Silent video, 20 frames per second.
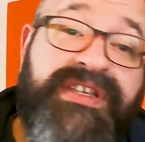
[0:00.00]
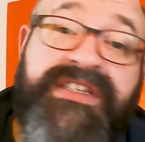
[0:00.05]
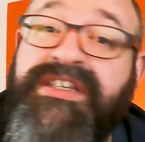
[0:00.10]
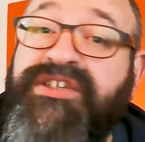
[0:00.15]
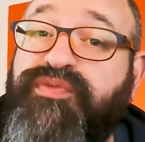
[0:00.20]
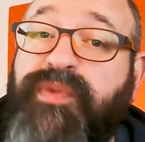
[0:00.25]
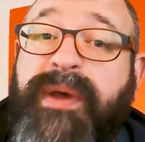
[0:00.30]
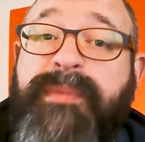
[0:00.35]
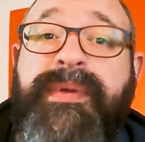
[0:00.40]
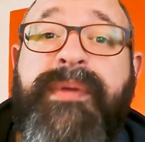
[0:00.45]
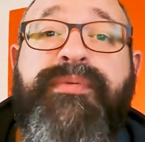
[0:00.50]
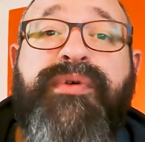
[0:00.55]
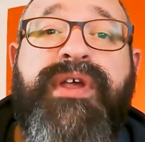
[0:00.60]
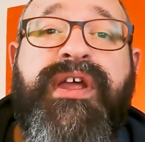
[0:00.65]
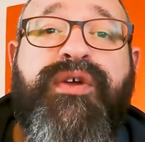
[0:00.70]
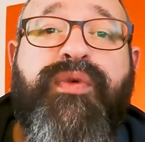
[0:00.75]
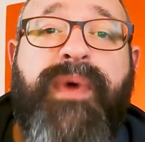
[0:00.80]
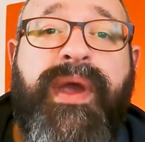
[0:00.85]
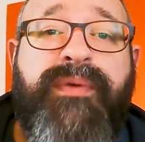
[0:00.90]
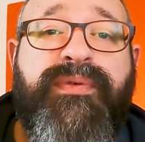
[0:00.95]
And this is why
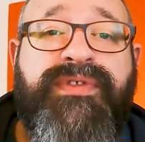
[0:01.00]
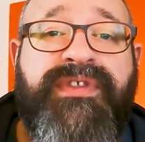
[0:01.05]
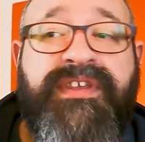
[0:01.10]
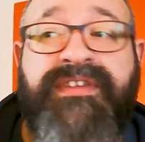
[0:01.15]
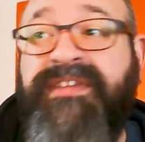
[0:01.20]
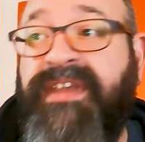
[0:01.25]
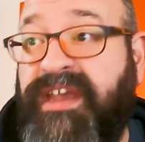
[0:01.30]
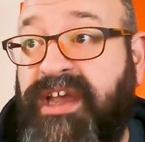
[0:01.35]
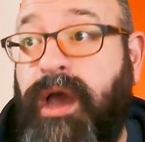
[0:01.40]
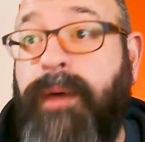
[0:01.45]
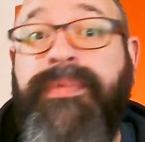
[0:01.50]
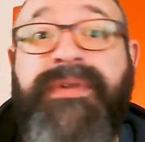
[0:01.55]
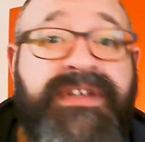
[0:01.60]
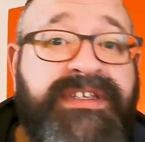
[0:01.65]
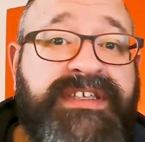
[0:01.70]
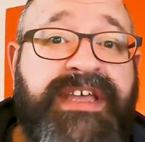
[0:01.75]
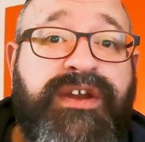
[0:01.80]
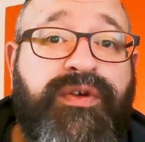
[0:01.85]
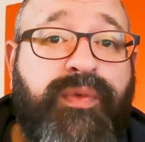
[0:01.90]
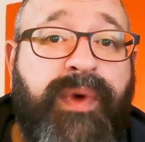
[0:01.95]
people get away with this, and
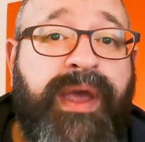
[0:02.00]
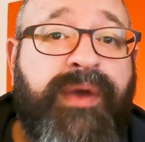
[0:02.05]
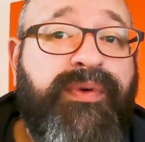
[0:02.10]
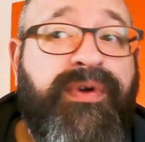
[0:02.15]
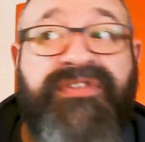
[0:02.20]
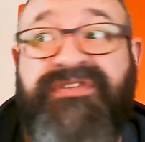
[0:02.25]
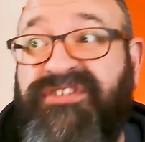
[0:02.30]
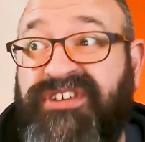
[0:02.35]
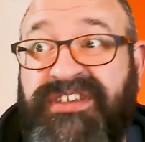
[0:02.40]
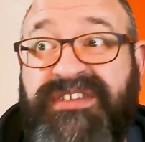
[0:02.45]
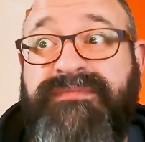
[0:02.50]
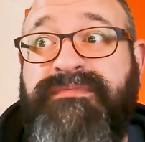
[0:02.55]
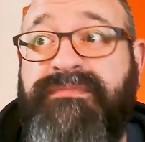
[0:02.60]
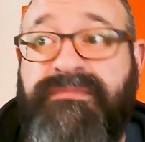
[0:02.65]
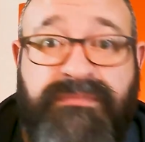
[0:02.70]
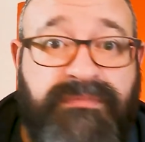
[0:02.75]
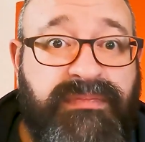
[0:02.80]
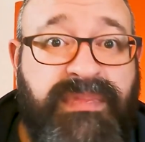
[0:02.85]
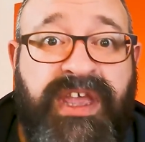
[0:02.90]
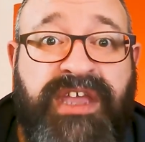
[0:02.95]
companies get away with just
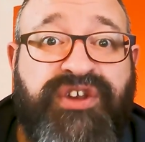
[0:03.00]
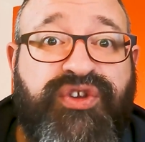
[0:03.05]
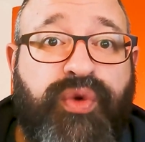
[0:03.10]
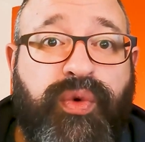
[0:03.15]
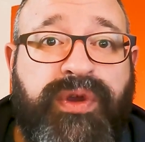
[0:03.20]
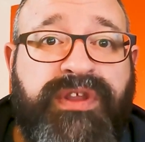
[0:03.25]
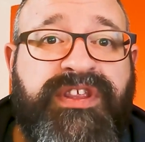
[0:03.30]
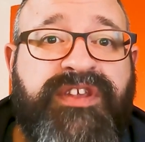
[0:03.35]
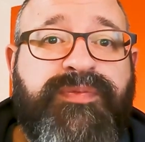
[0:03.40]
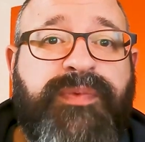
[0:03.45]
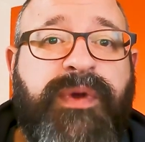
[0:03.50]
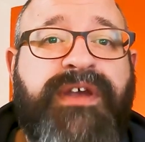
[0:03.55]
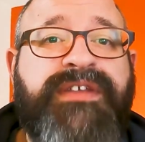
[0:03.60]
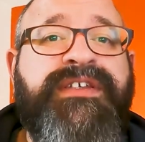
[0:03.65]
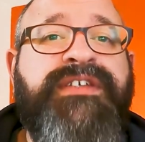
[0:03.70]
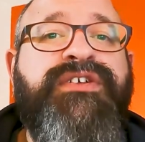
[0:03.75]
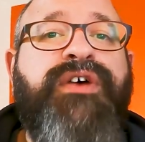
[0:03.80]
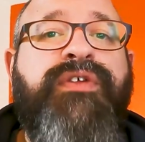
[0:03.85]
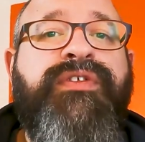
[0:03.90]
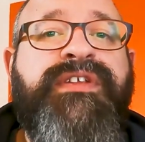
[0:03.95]
ignoring this
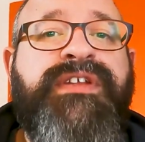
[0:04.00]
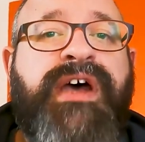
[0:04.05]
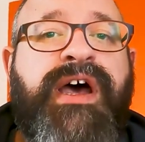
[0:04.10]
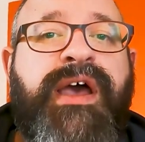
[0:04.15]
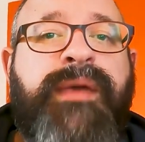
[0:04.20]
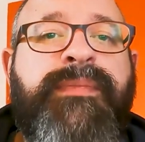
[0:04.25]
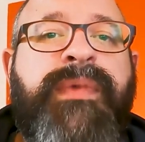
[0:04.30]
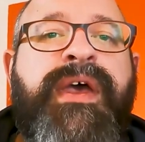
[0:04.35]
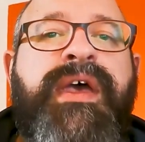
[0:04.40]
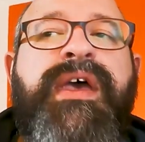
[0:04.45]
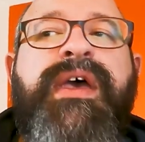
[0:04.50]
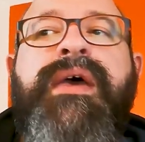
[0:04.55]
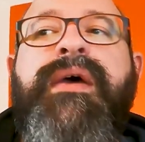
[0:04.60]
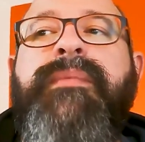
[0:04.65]
process all the time,